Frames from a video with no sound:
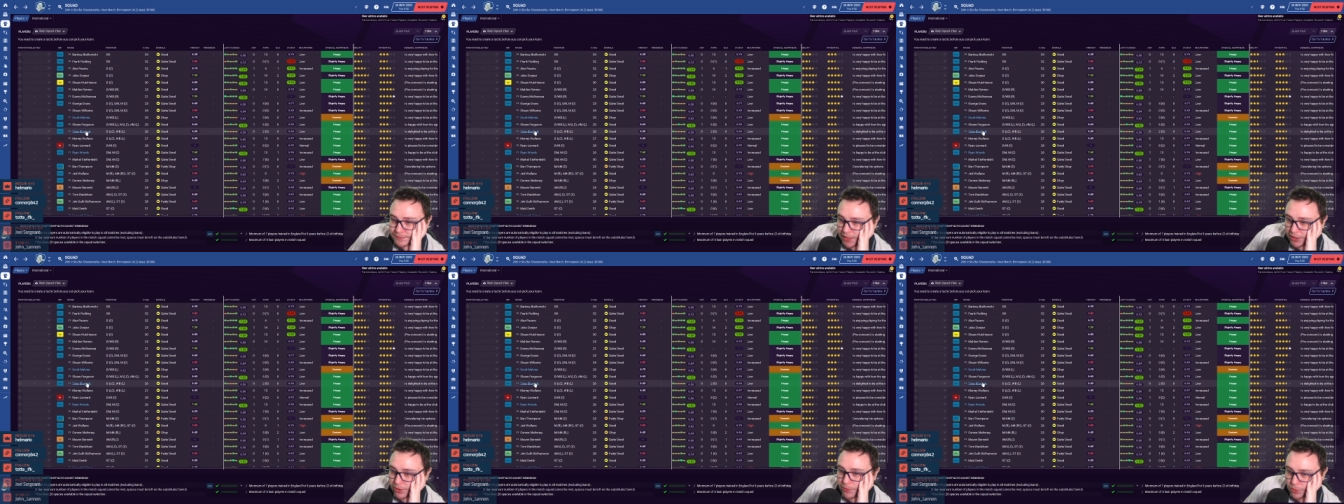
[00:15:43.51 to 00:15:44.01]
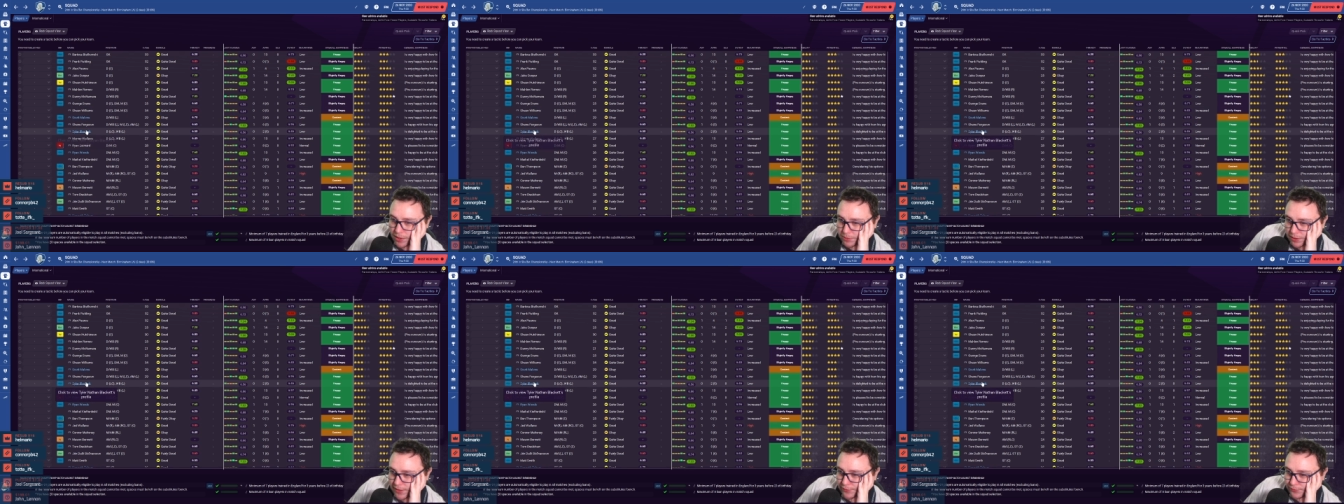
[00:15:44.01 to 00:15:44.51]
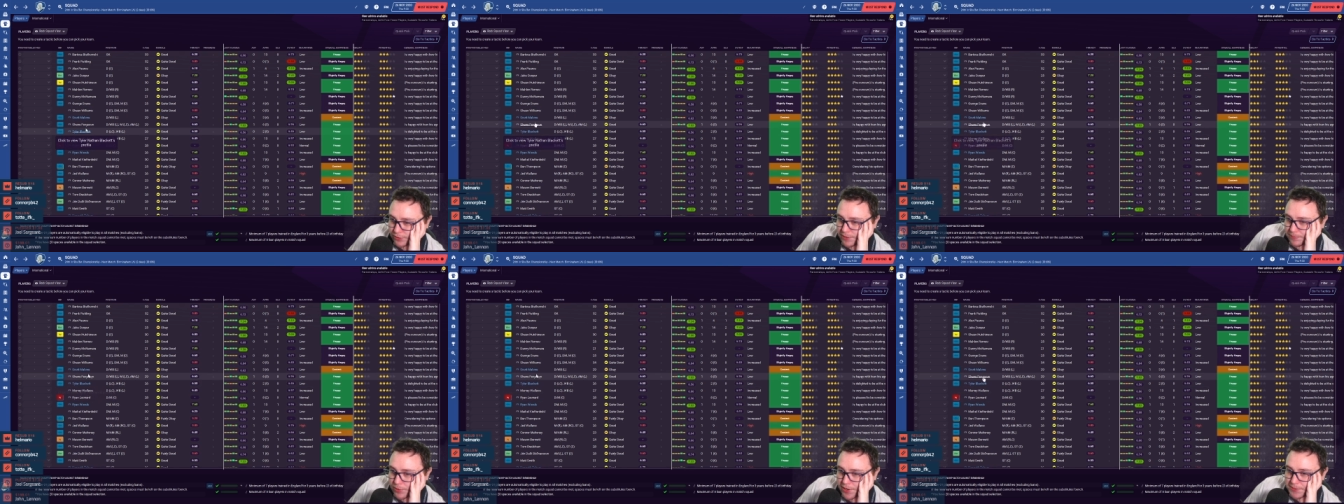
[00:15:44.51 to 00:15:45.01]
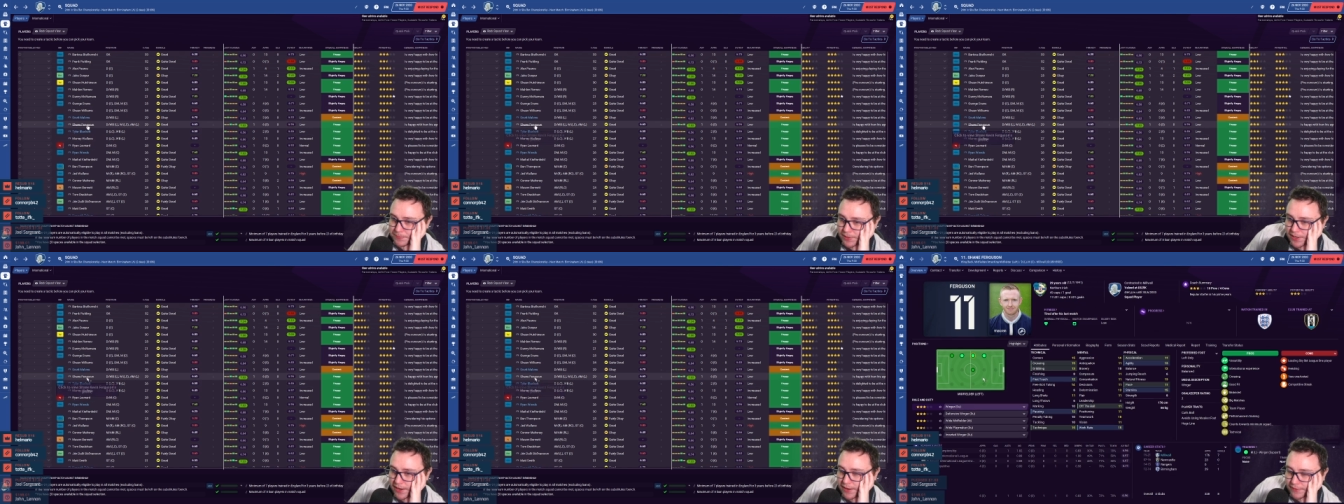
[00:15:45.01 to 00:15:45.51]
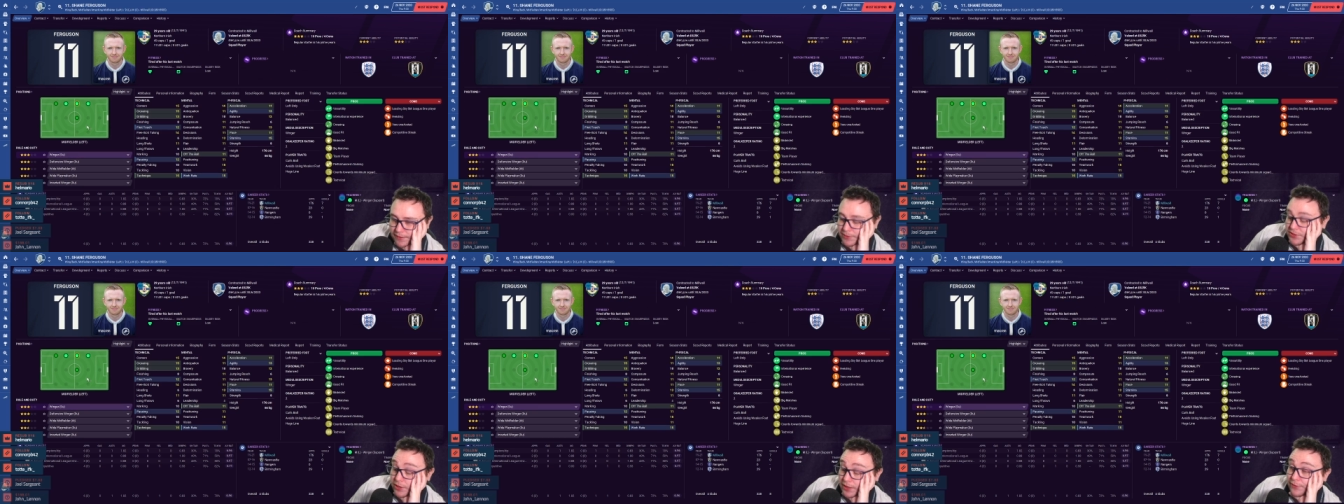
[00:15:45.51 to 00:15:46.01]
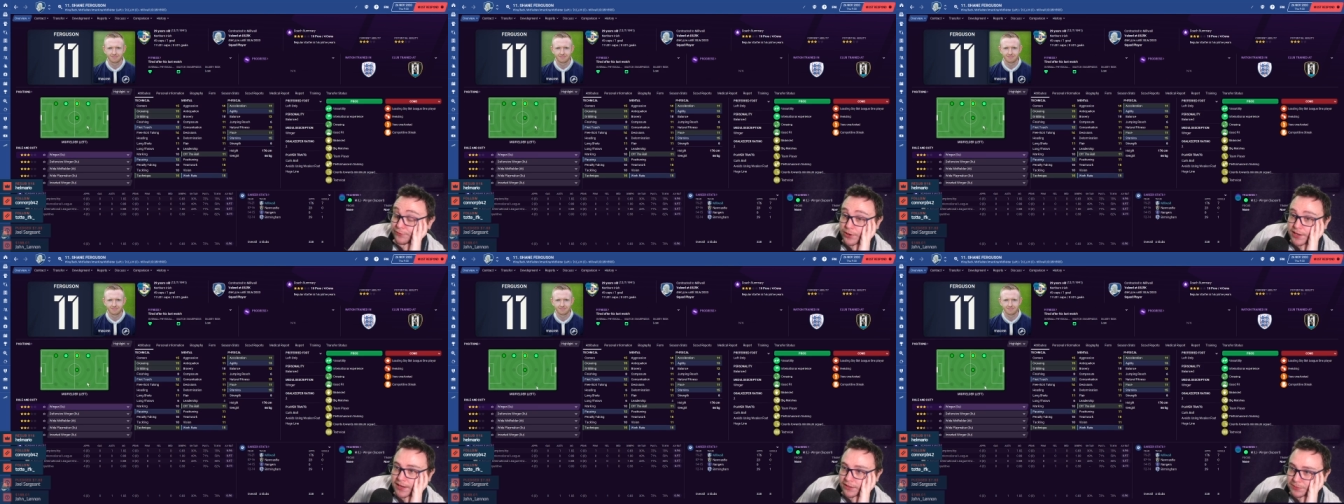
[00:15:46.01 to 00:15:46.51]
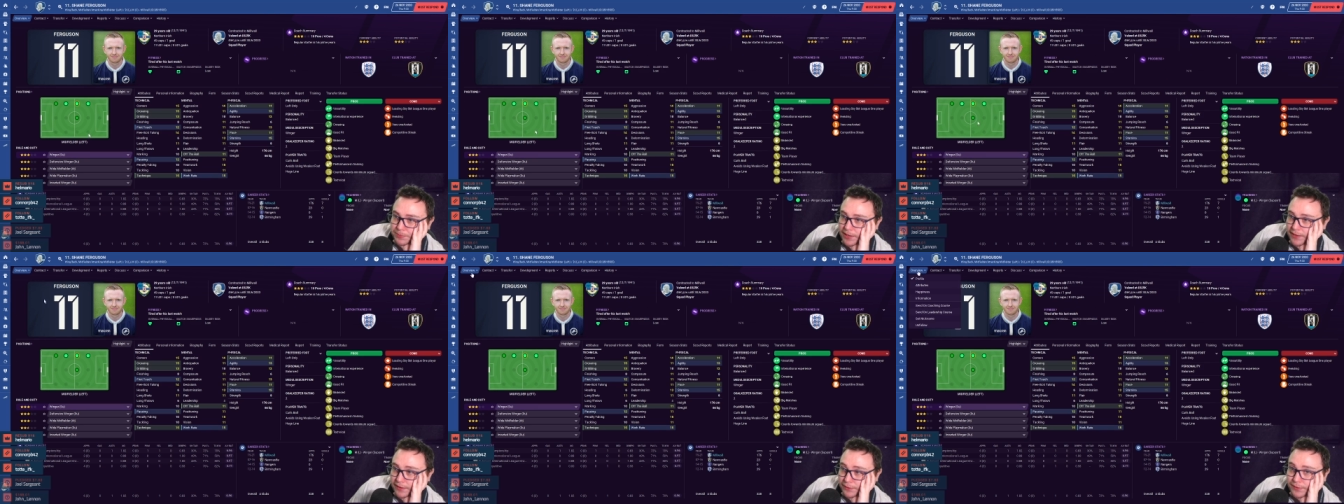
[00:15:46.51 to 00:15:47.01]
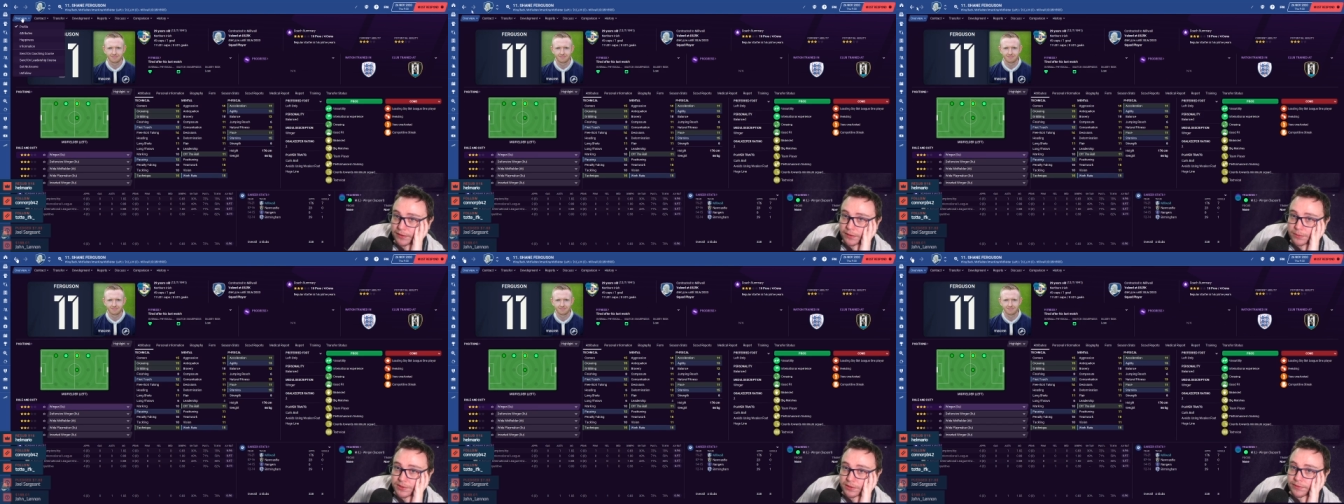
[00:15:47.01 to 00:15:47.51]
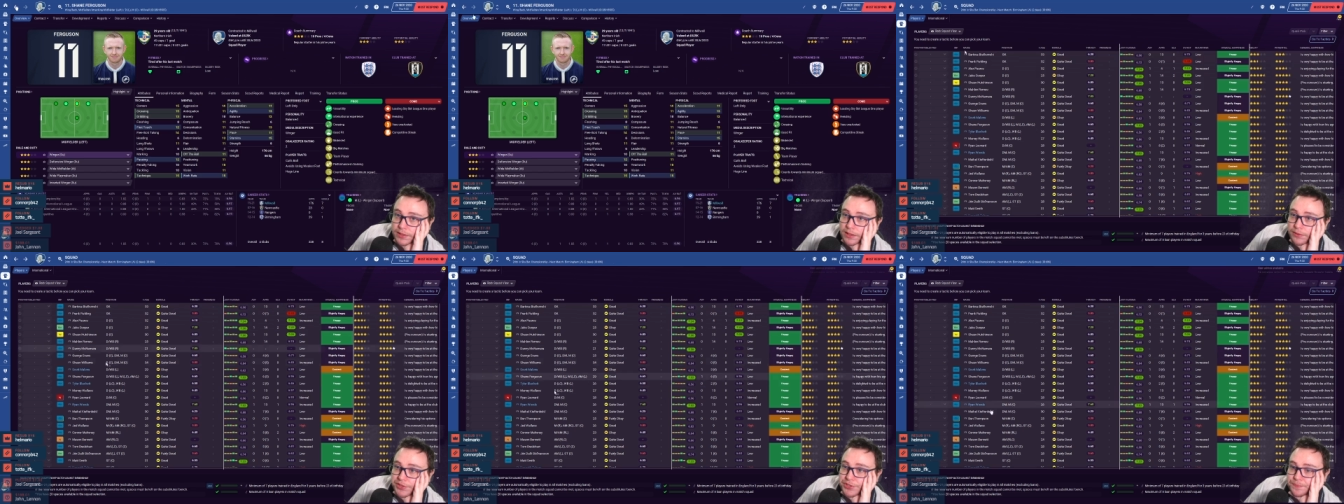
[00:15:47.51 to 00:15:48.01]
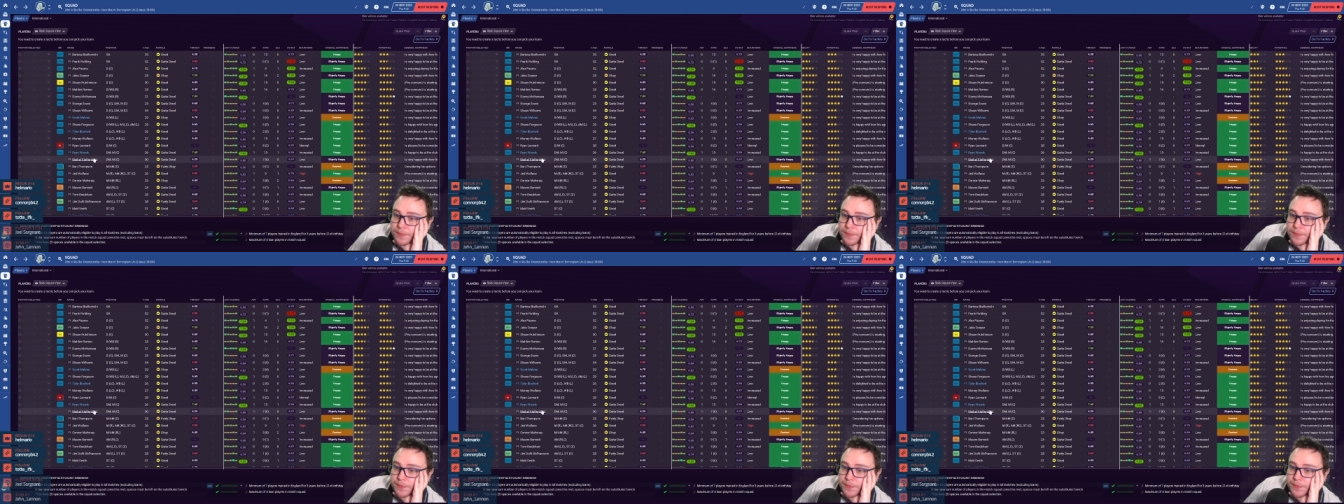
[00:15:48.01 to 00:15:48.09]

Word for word: and going, wow, a left-footed British player, uh, sorry, left-footed English player. Then I found out it was Northern Irish.